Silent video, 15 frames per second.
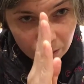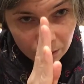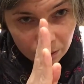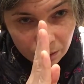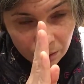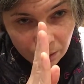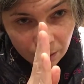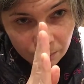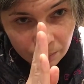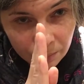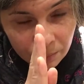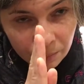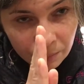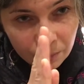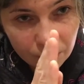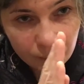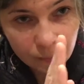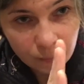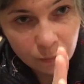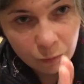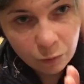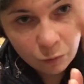stem,
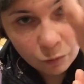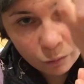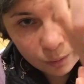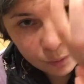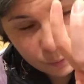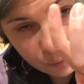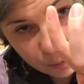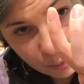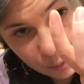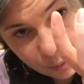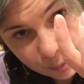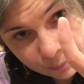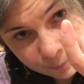one flower.